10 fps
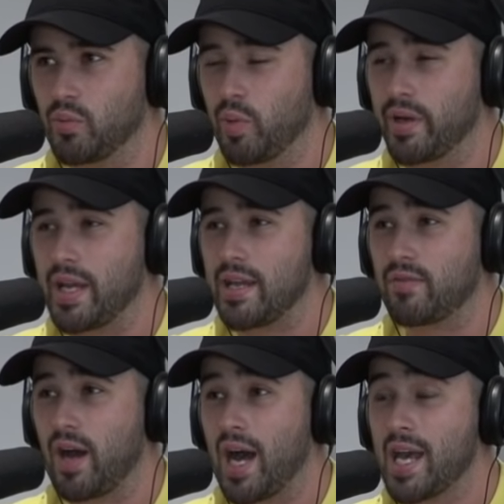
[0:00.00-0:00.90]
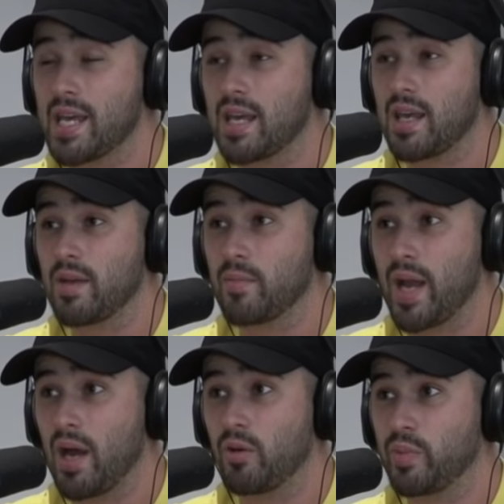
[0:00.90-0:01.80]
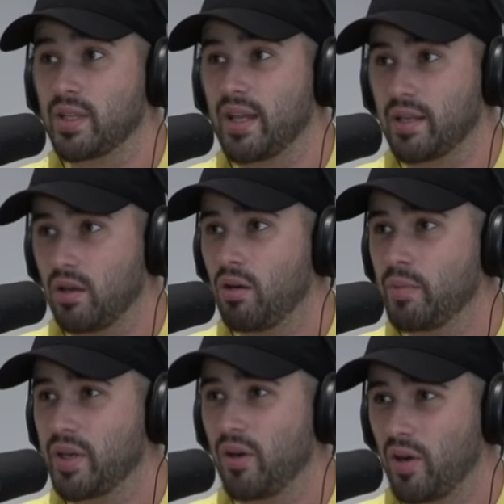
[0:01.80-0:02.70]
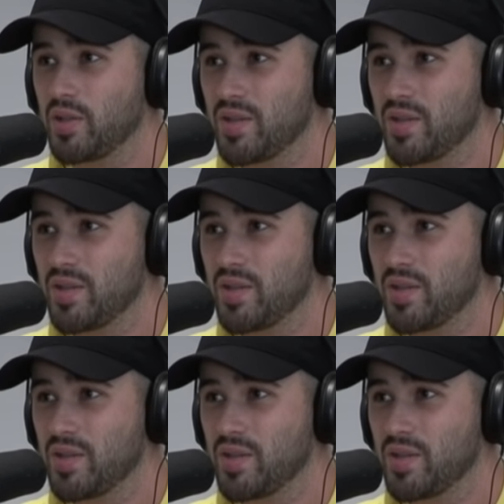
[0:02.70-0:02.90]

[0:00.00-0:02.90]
But if I am now being like, oh, I'm going to argue